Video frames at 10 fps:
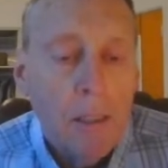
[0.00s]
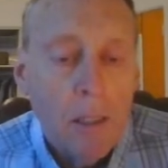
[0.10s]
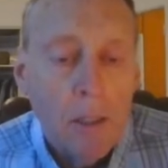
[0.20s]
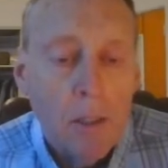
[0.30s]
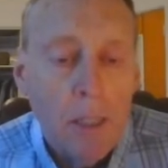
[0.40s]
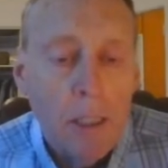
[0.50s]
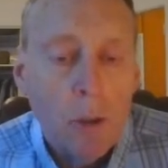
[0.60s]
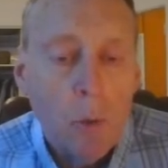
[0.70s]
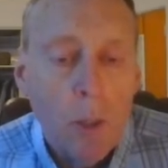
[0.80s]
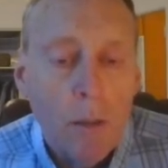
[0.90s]
It says, "These
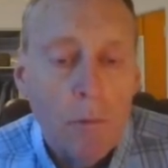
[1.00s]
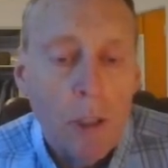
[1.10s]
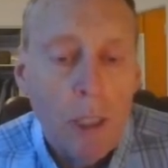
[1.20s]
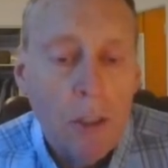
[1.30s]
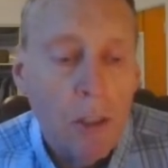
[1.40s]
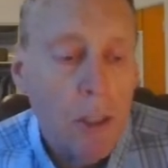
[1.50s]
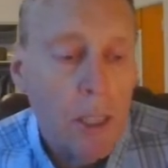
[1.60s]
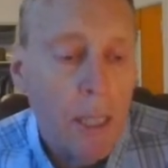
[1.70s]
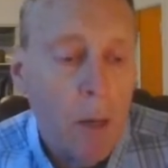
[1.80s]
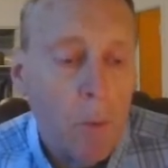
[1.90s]
12 Jesus
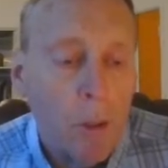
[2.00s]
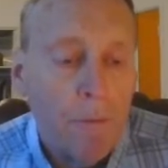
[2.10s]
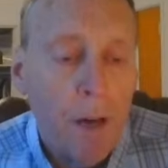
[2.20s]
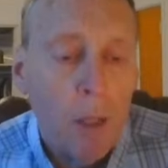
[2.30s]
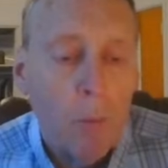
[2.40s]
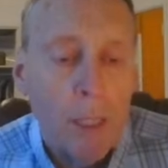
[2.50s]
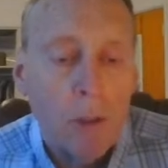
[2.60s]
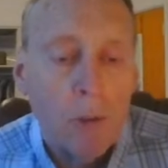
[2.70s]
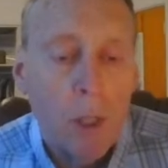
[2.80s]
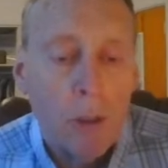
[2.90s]
sent out with the following
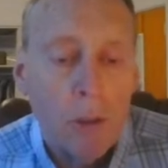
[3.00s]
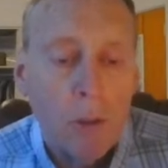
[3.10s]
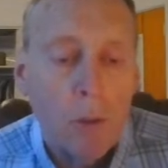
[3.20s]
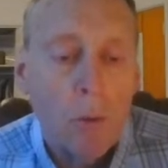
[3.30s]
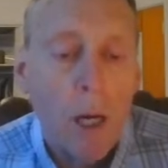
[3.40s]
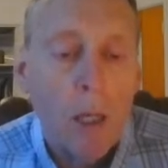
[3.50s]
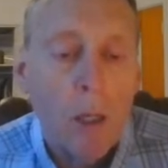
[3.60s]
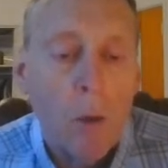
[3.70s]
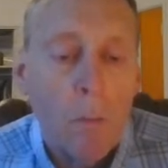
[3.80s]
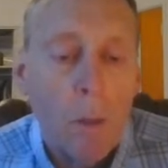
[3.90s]
instructions: 'Do not
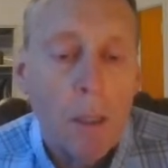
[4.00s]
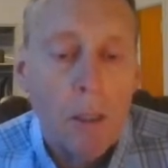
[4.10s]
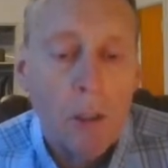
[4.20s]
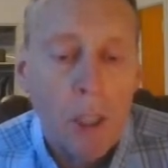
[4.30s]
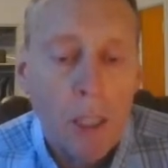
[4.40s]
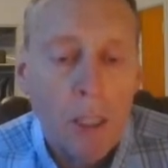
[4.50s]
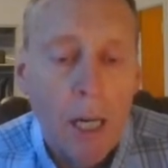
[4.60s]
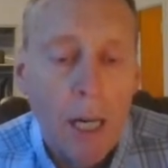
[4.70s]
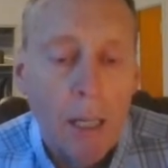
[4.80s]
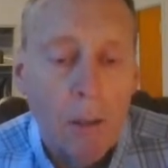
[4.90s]
go among the
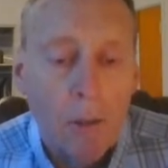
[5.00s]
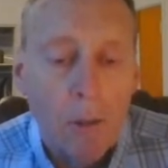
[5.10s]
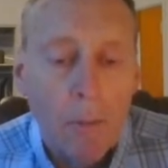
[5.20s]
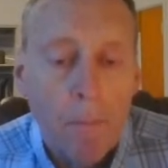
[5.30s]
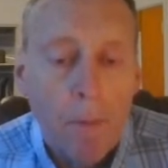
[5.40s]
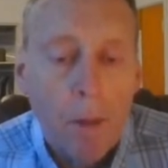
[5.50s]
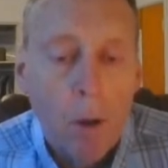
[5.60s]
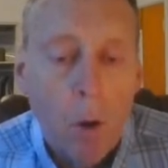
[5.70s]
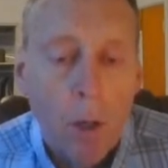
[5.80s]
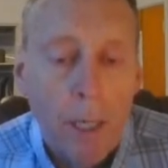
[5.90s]
Gentiles
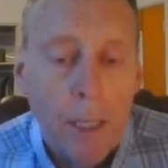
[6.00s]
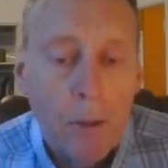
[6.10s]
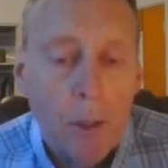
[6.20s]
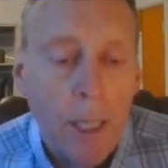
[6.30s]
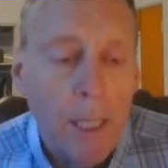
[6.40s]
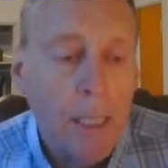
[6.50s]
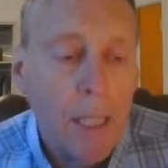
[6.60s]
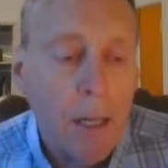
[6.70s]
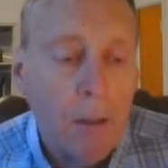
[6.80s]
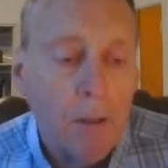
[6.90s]
or enter any
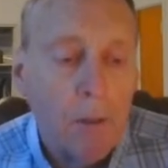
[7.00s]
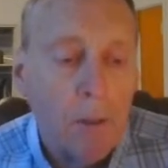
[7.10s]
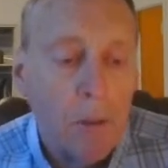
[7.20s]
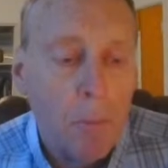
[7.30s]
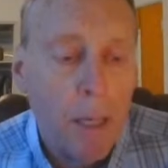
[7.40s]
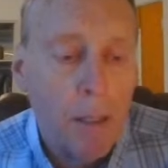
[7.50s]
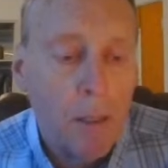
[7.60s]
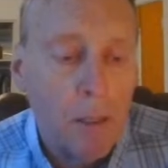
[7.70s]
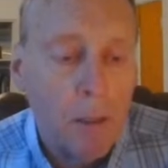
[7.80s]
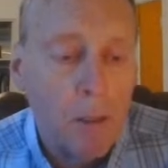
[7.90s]
town of the
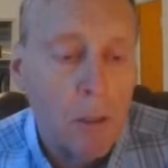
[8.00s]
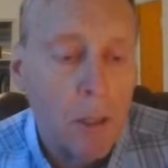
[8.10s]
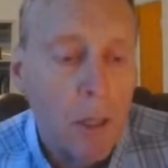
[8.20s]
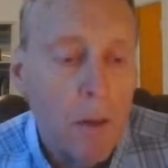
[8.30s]
Samaritans,